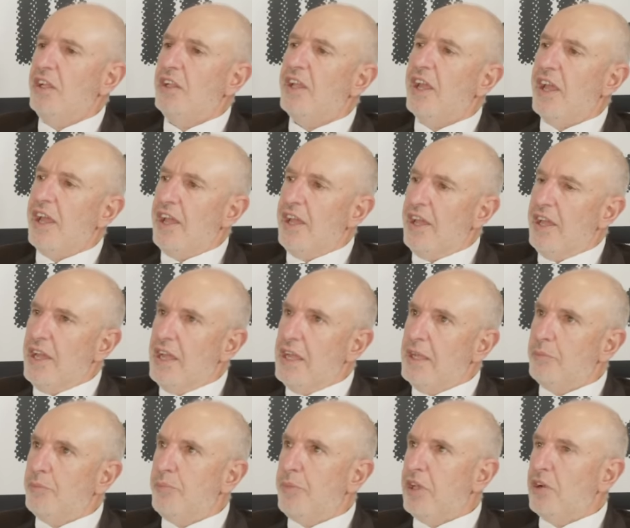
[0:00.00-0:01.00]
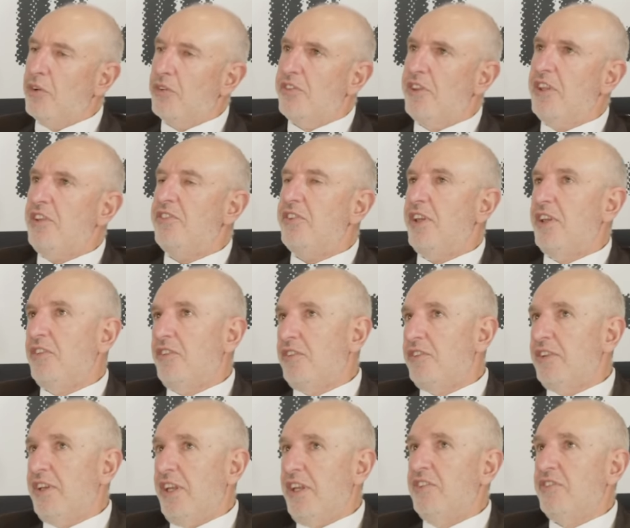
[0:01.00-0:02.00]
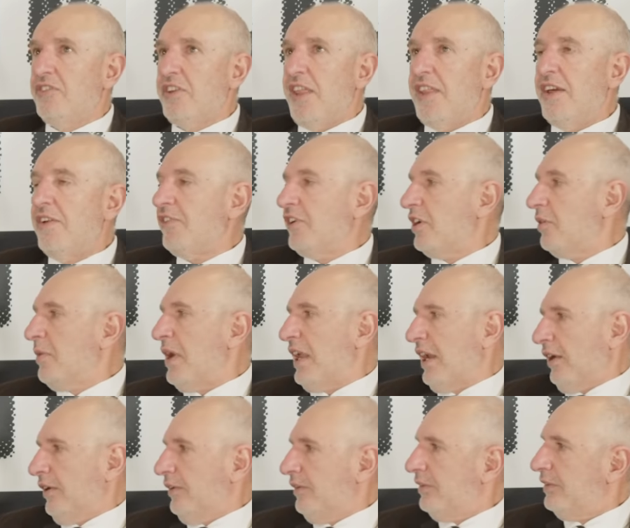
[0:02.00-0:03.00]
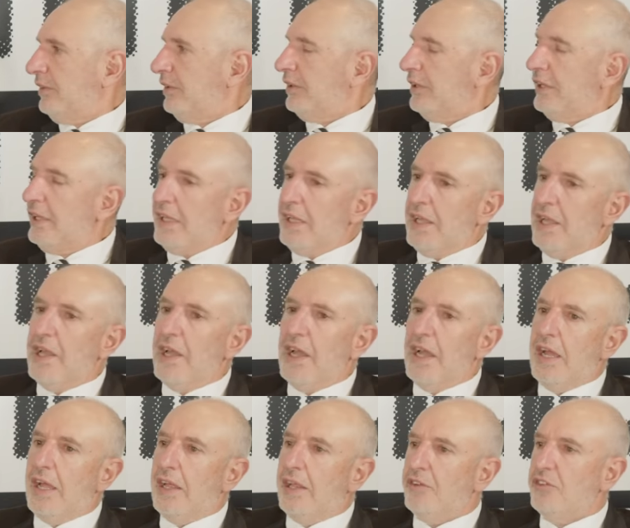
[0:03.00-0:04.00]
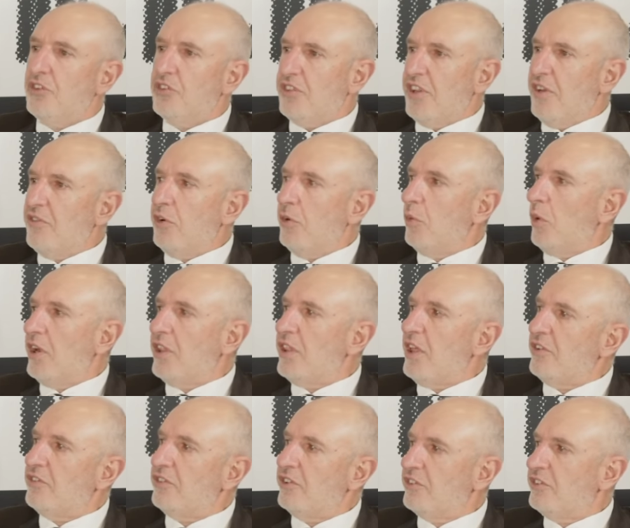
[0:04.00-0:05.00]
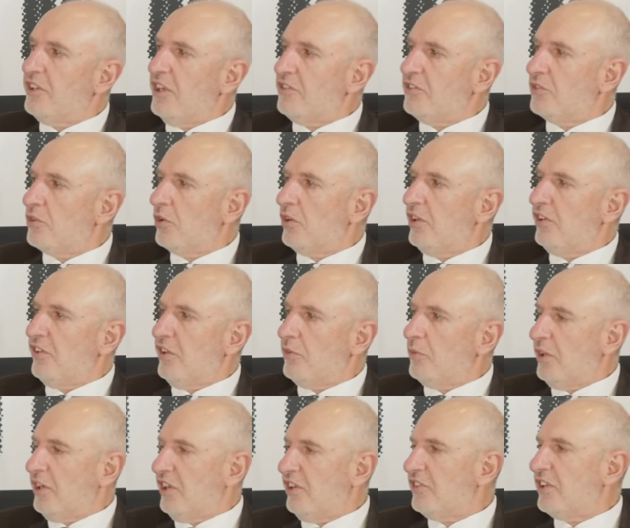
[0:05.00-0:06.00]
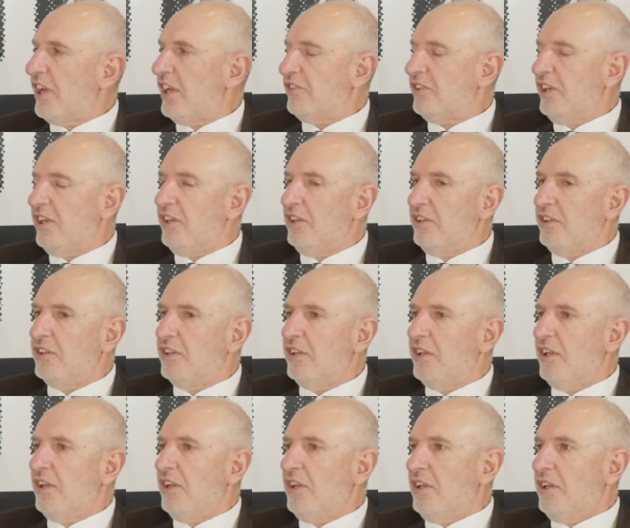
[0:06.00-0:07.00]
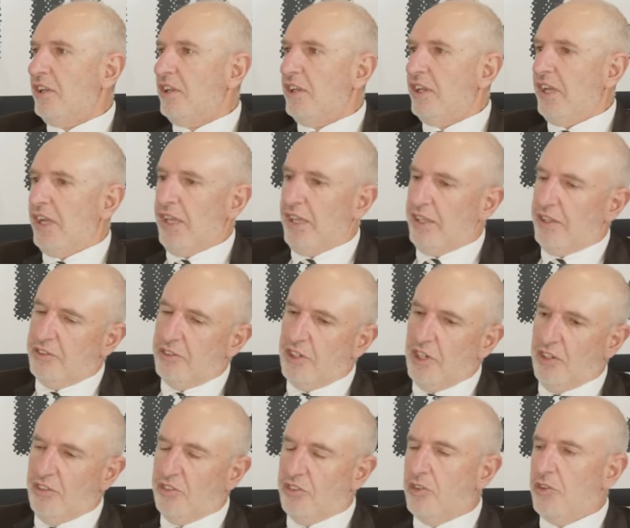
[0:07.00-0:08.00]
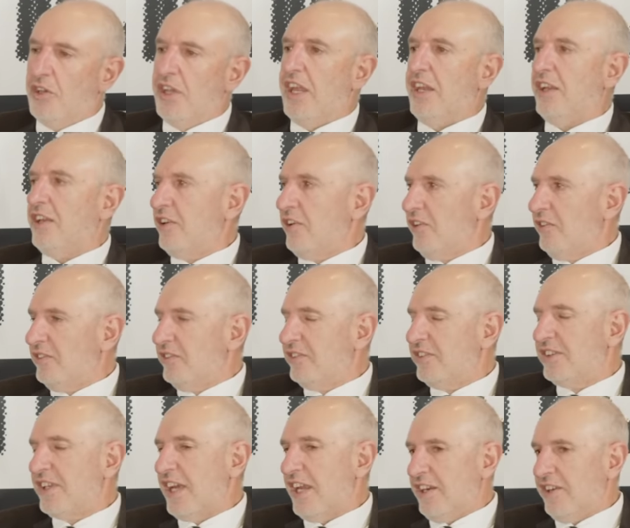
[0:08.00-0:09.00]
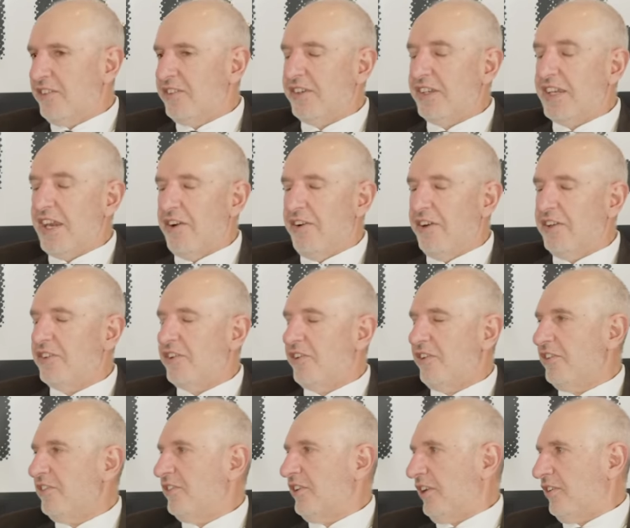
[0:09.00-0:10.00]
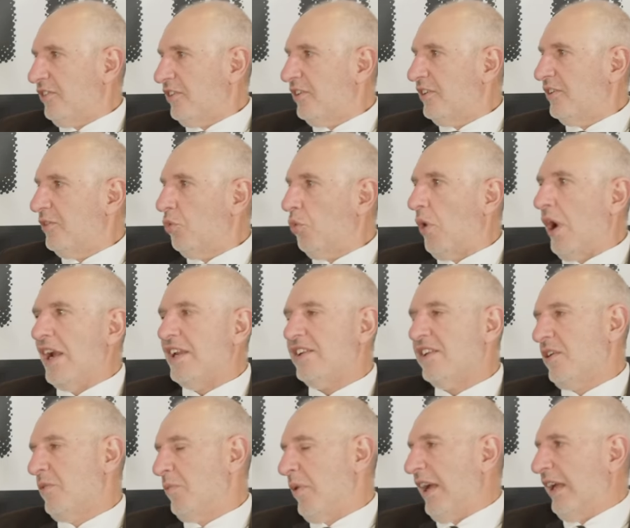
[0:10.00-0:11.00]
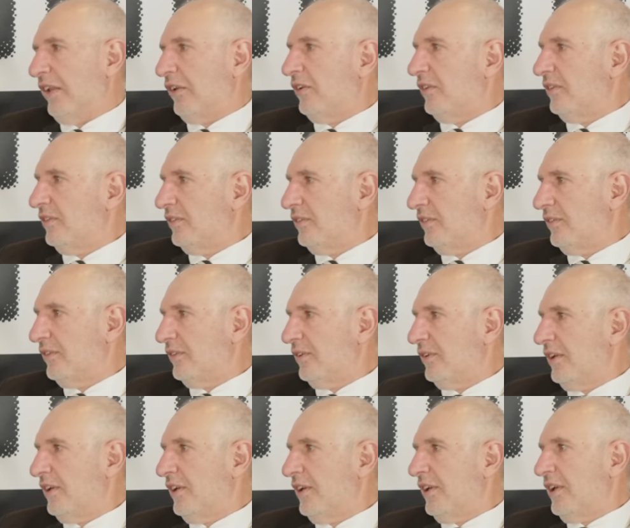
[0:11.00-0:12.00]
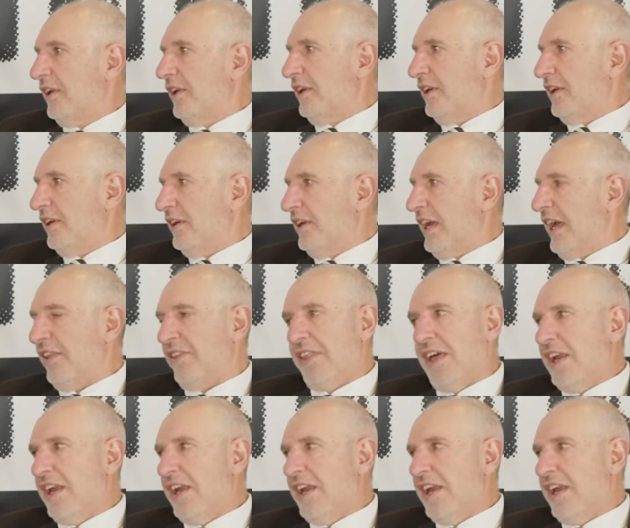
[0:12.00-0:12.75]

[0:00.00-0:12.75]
because these things in South Africa matter. Just every one of those success stories that we're discussing shares two characteristics, white and male. And